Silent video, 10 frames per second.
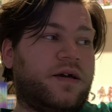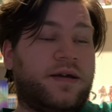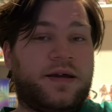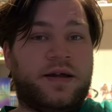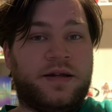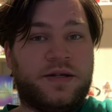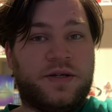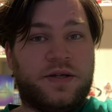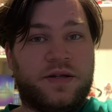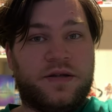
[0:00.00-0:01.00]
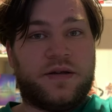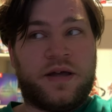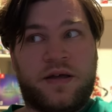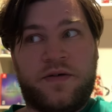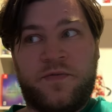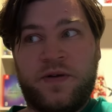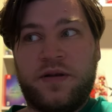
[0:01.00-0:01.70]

And uh, a friend of